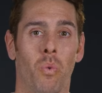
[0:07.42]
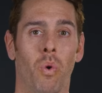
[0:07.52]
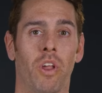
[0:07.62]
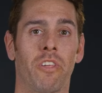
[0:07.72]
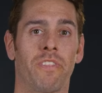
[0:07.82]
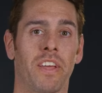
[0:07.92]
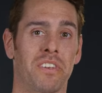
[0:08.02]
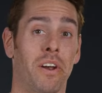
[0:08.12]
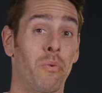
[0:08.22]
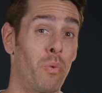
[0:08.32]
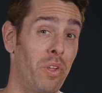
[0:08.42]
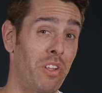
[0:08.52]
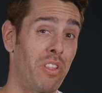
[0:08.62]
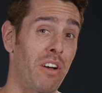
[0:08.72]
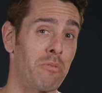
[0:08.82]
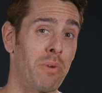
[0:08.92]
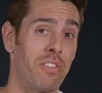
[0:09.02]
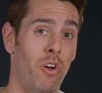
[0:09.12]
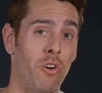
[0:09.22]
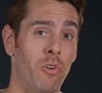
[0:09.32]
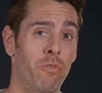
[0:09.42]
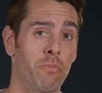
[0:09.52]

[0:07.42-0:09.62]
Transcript: One of the things that I really love about our new